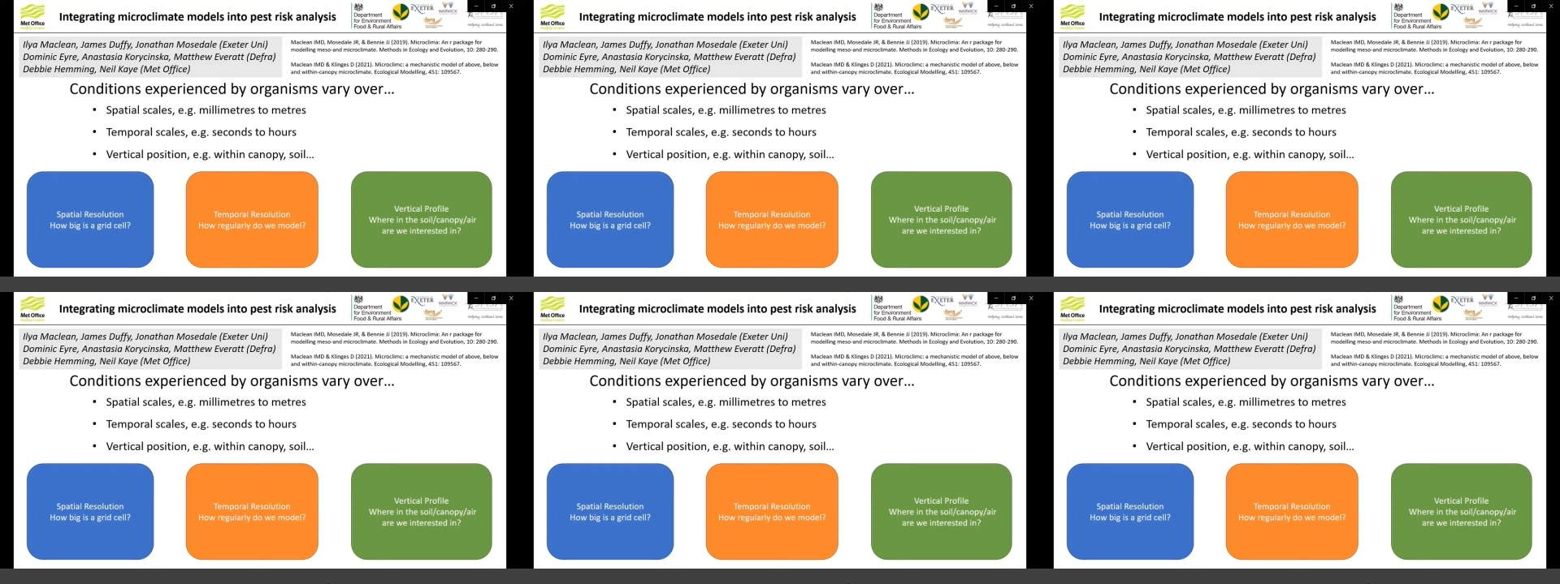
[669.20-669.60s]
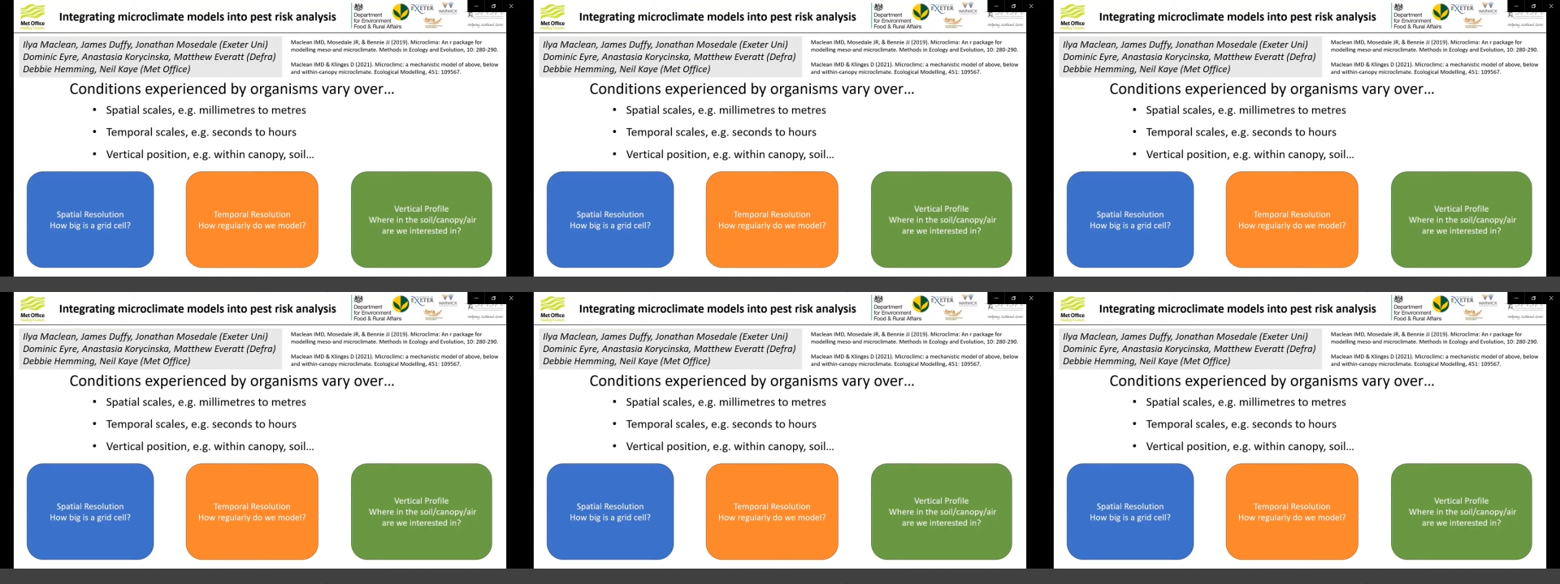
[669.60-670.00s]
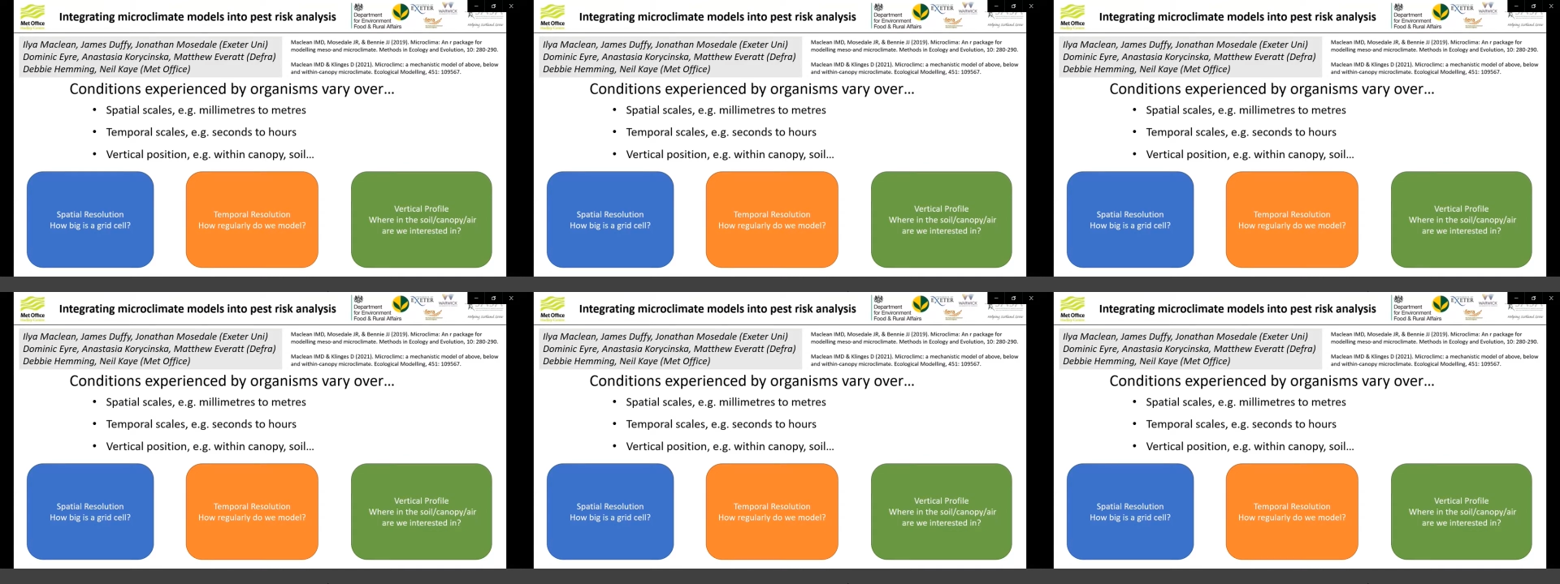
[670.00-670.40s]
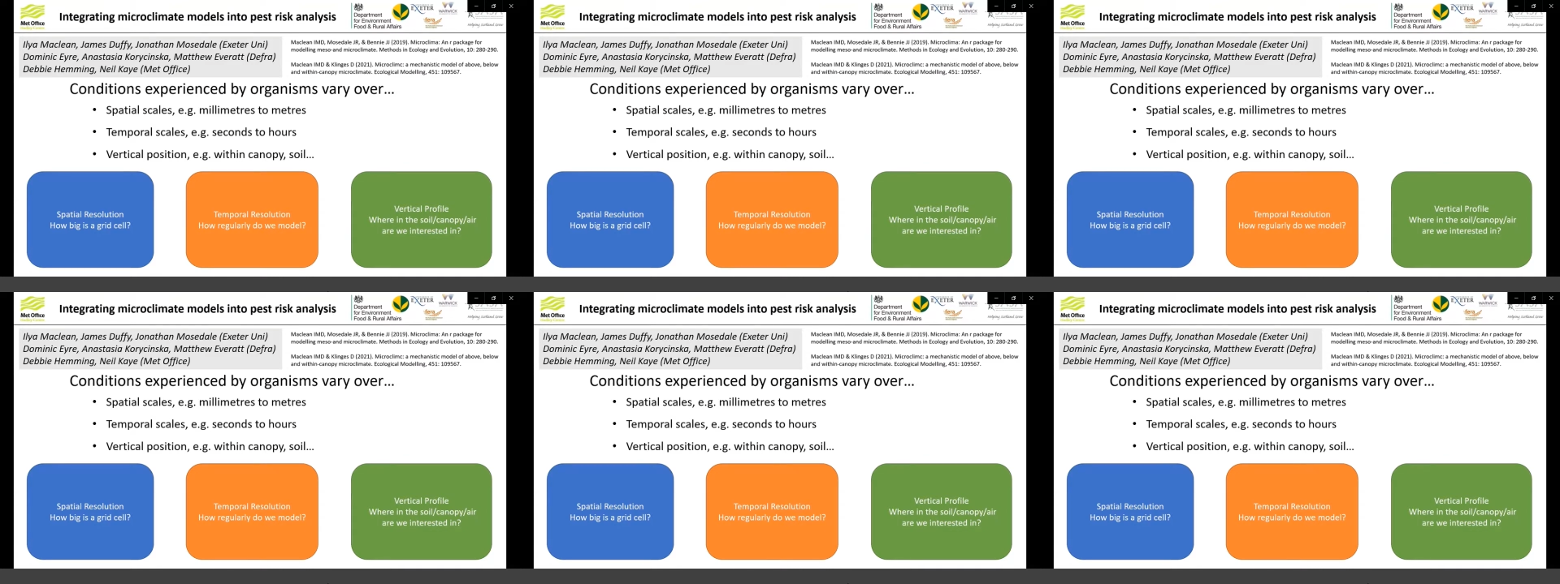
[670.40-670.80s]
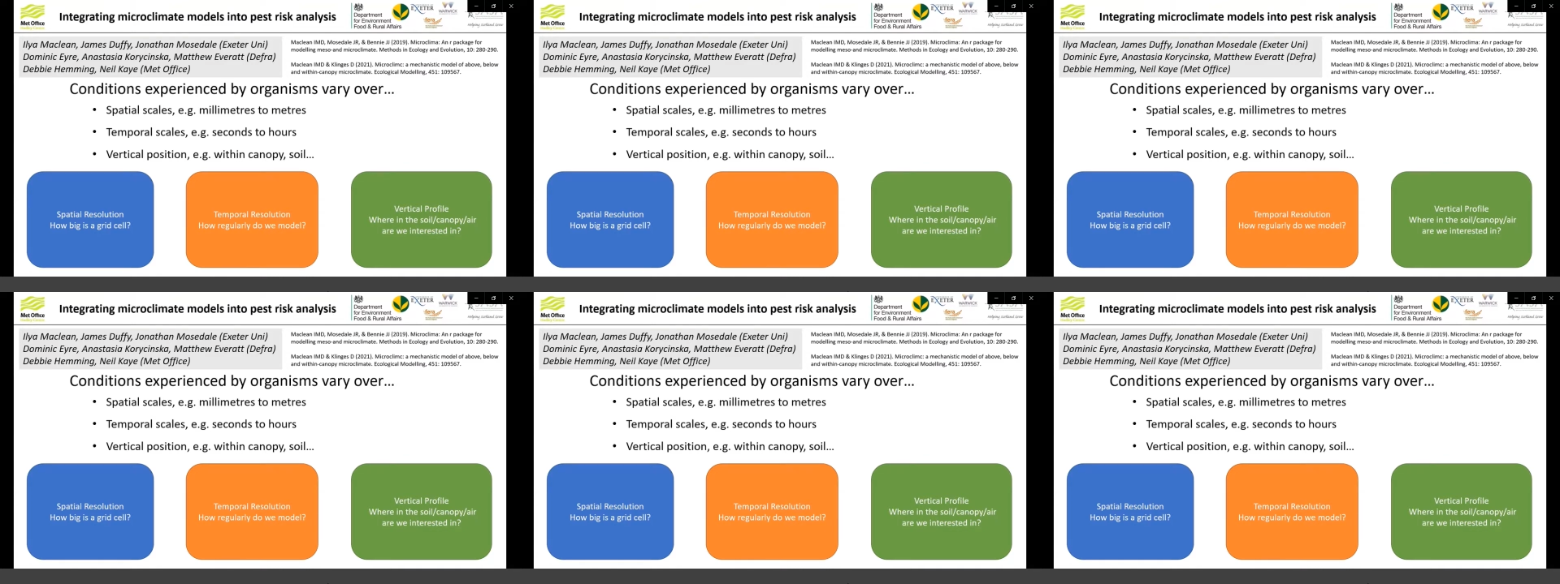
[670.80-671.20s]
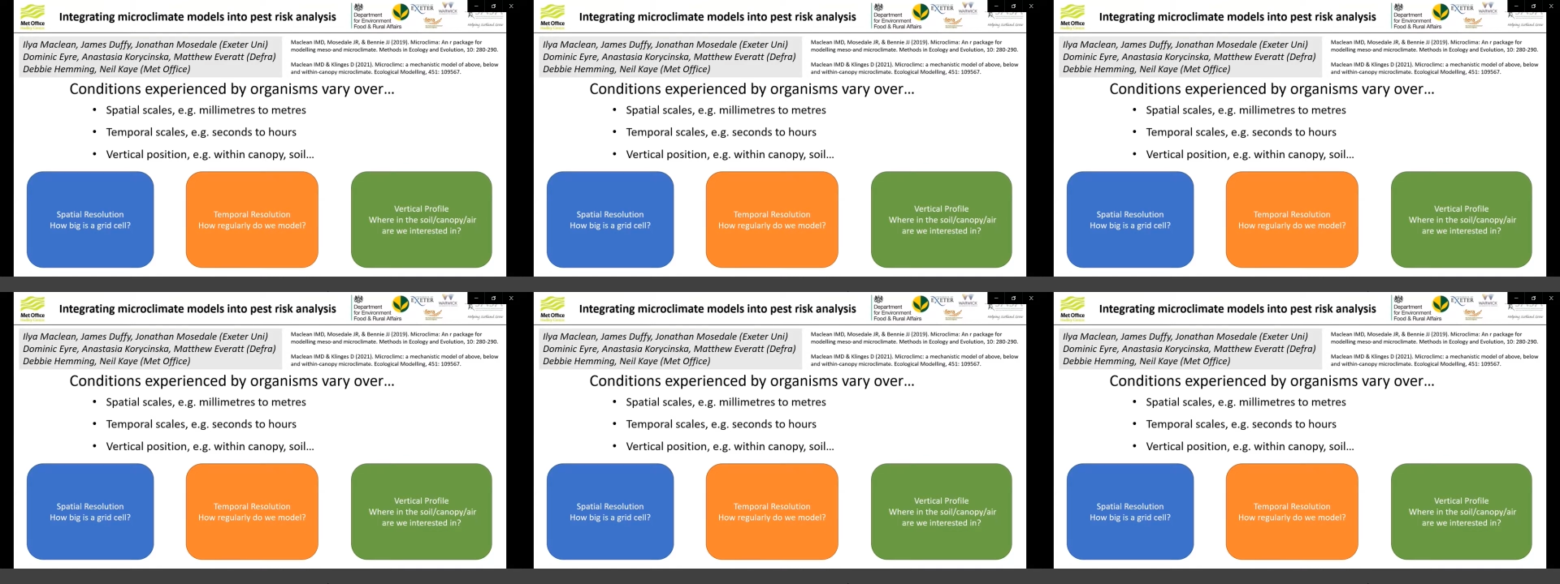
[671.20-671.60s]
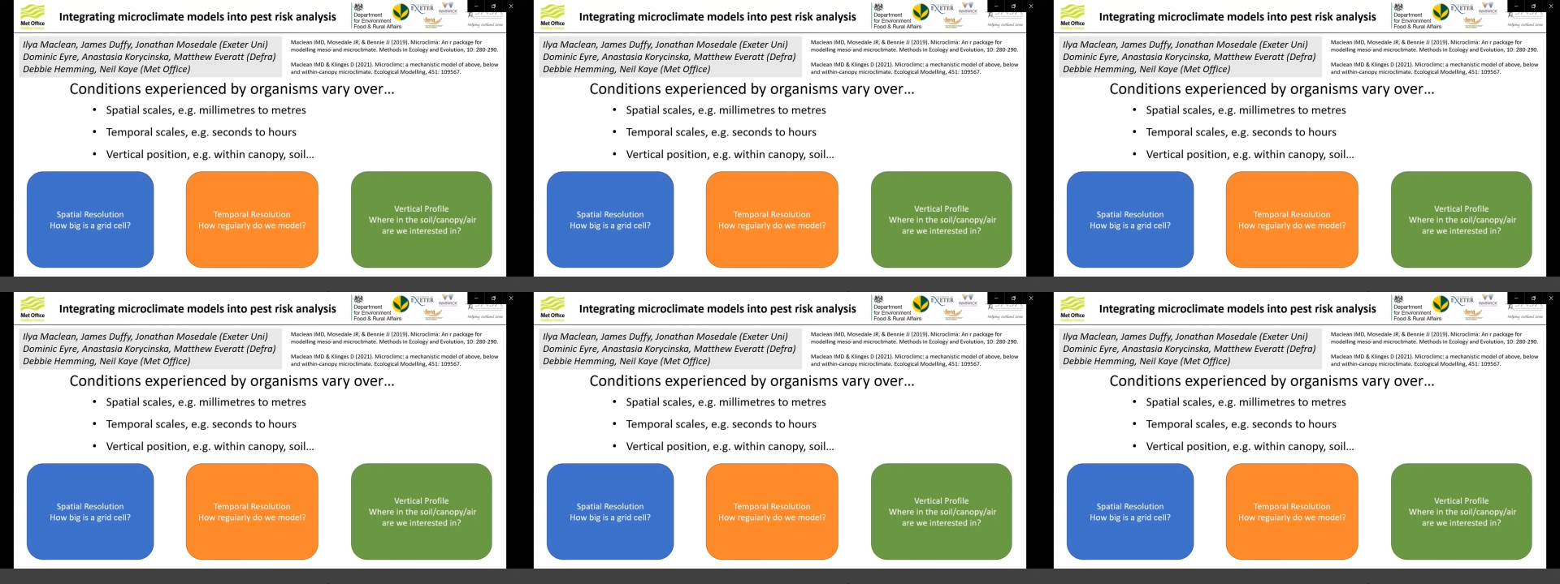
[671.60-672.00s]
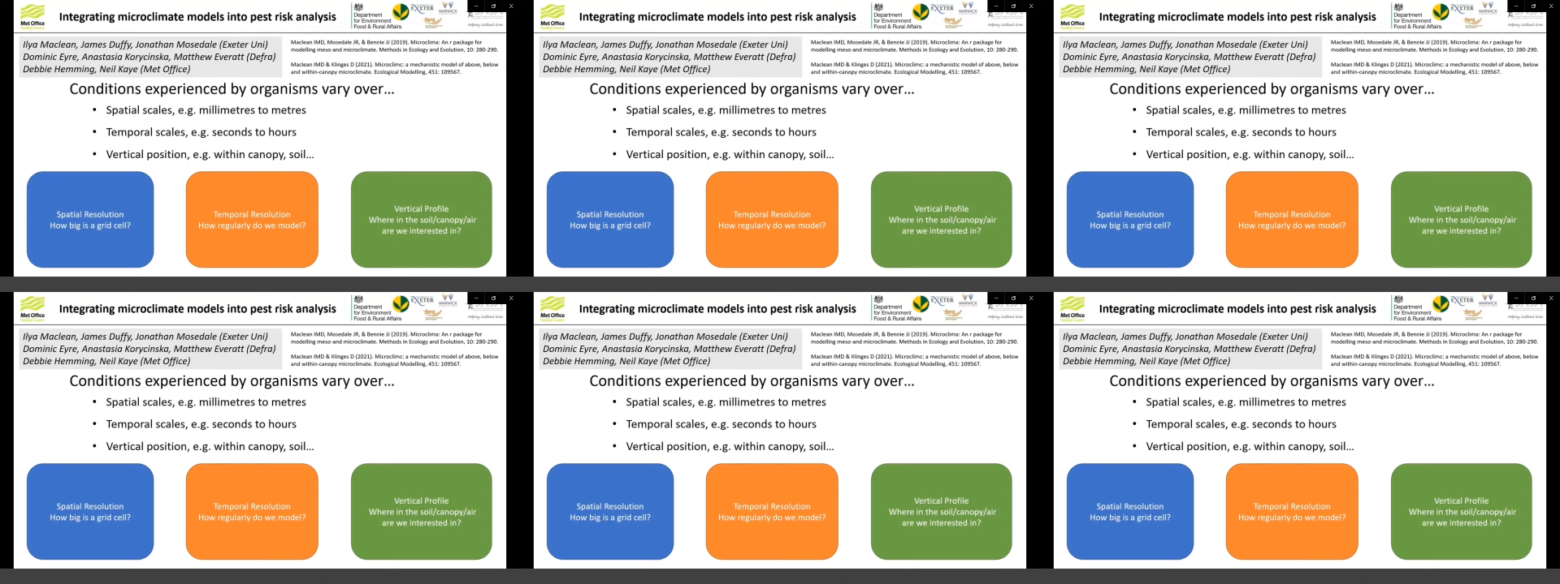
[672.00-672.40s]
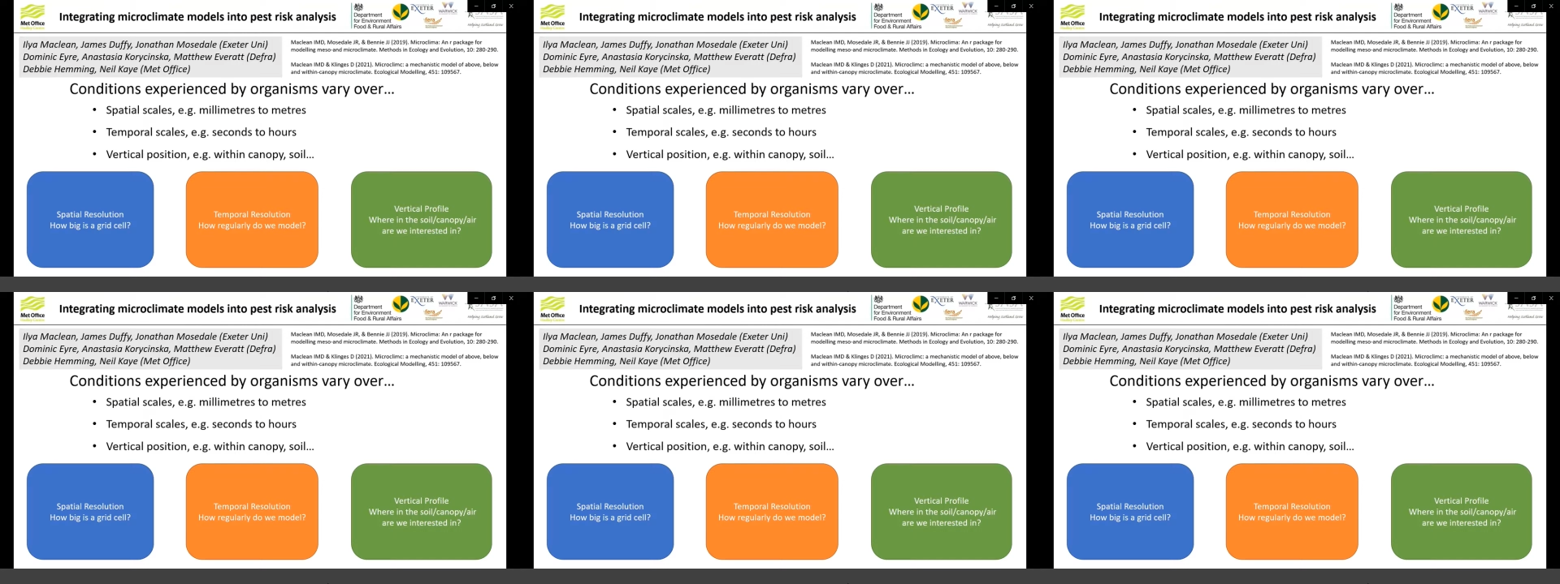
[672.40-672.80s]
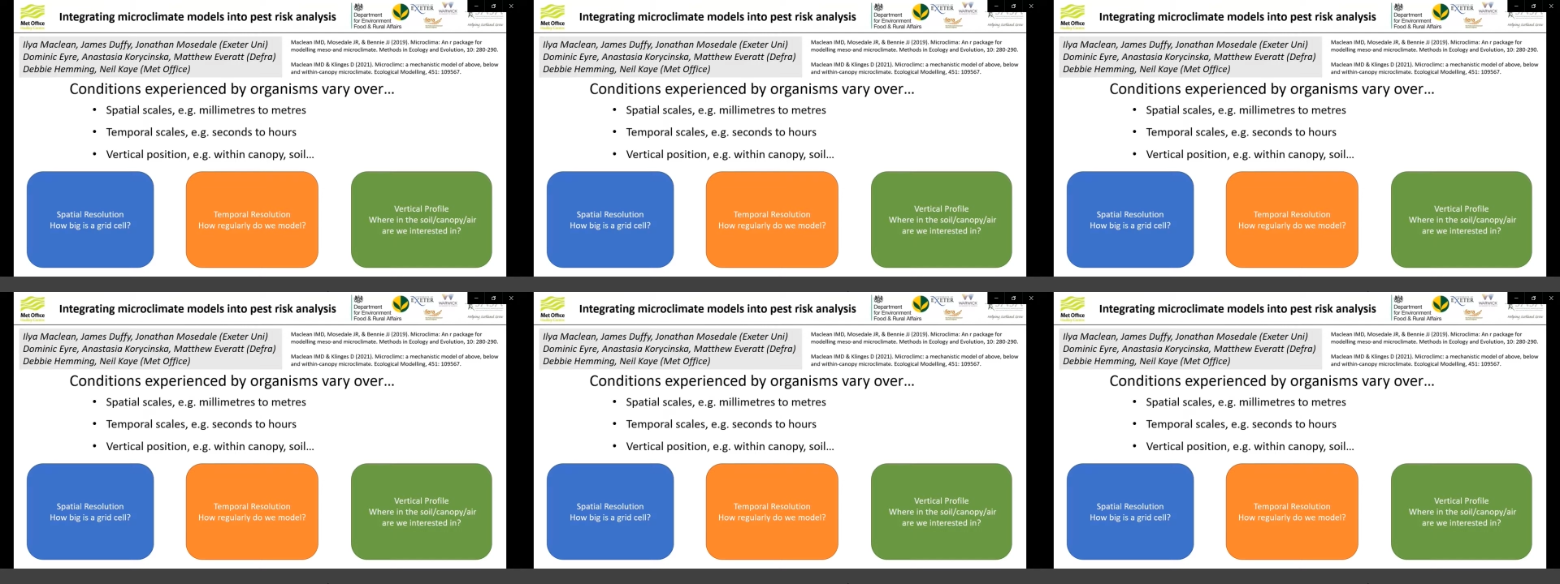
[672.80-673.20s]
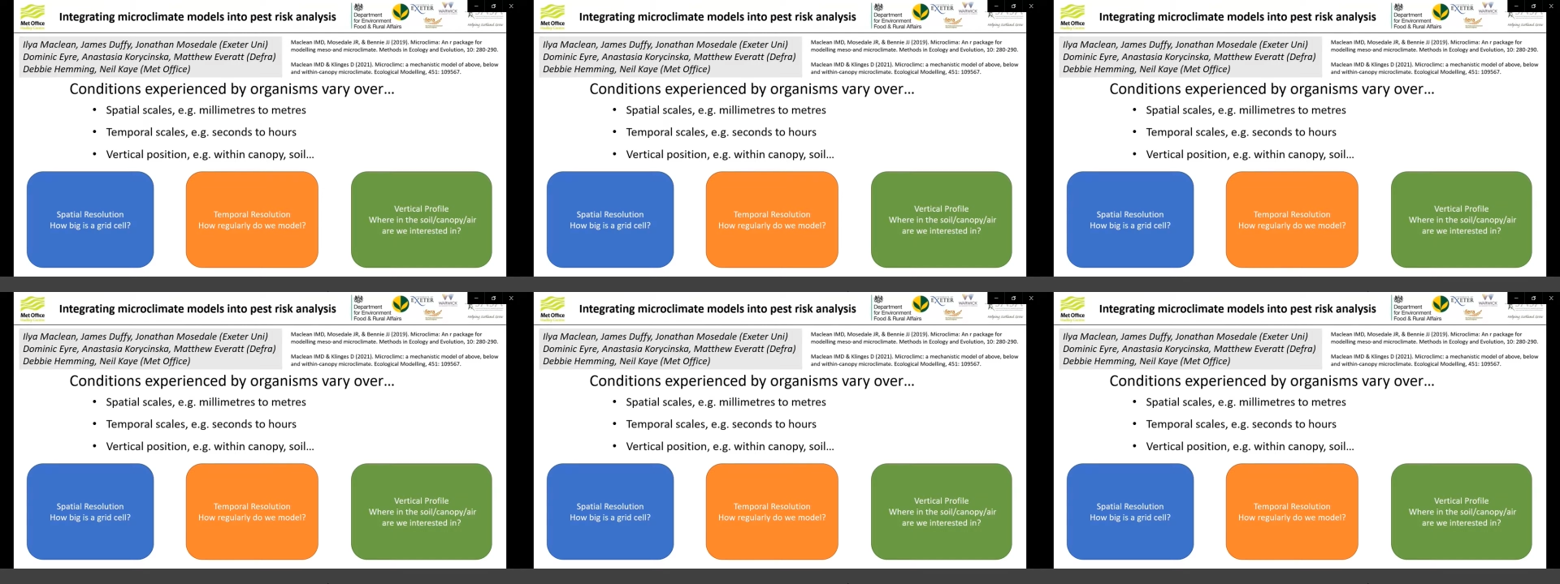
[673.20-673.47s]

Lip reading: [unreadable: no face in view]